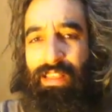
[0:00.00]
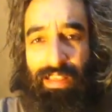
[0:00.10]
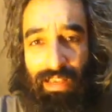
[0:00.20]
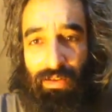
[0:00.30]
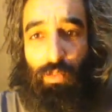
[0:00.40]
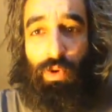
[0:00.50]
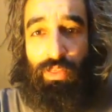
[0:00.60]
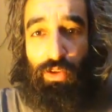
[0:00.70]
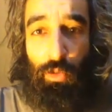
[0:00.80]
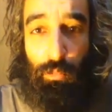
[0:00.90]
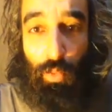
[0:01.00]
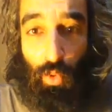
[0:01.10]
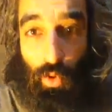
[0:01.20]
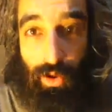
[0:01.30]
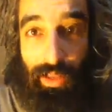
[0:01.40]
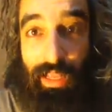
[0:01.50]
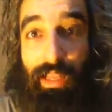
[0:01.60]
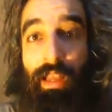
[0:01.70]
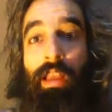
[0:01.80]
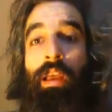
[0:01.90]
get with your boy
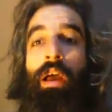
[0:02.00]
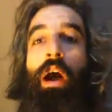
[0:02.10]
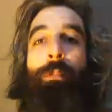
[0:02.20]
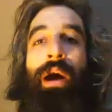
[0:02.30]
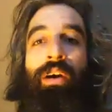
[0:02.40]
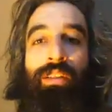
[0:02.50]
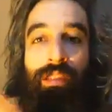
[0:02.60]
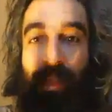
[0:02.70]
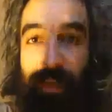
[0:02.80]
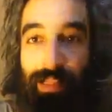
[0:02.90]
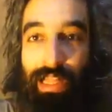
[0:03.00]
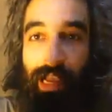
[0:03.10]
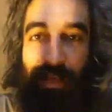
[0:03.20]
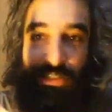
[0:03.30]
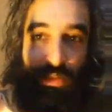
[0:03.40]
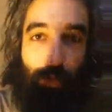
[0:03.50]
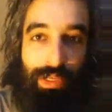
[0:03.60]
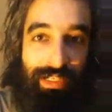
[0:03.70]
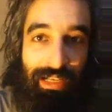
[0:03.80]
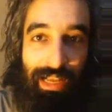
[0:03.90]
about legalize
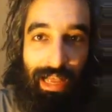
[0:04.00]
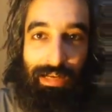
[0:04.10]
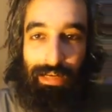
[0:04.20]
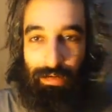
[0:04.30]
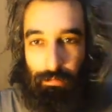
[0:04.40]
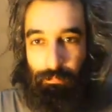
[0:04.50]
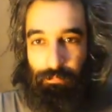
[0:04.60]
Louisiana